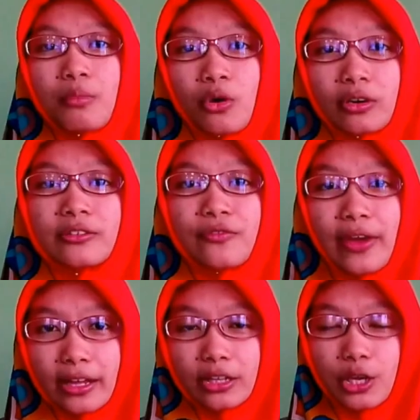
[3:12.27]
the moral
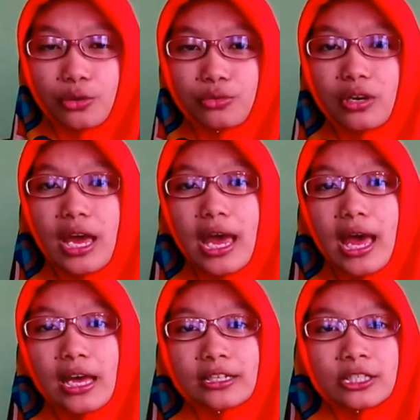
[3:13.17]
value.
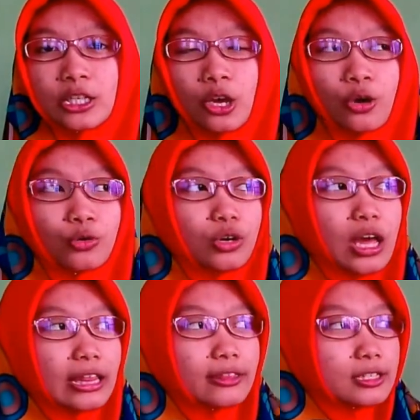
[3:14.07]
So
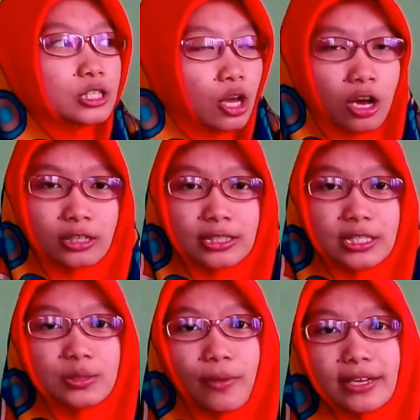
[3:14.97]
this song
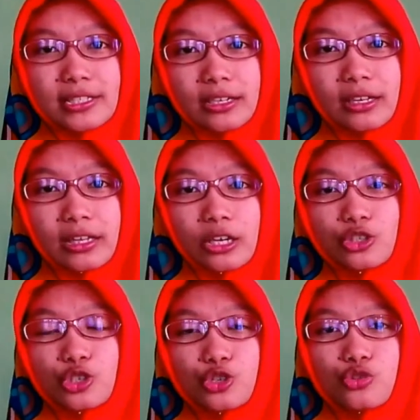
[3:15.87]
is basically
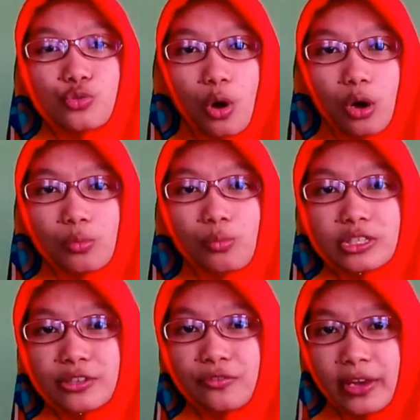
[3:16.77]
a strong
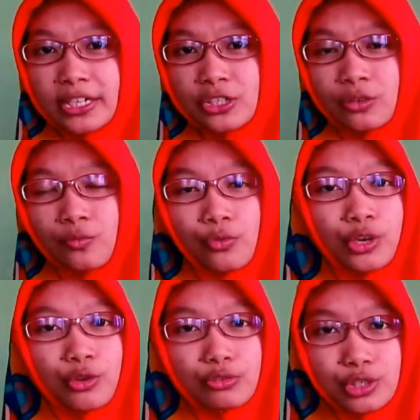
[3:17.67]
motivation
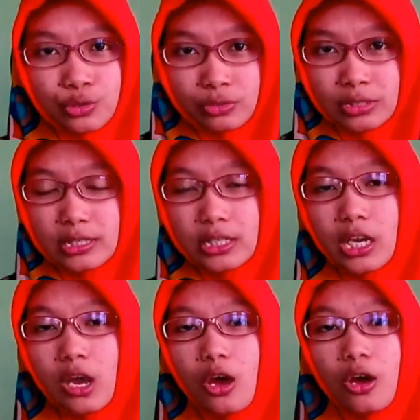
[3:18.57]
for your
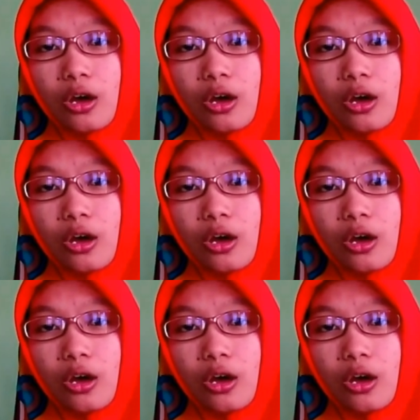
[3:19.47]
students.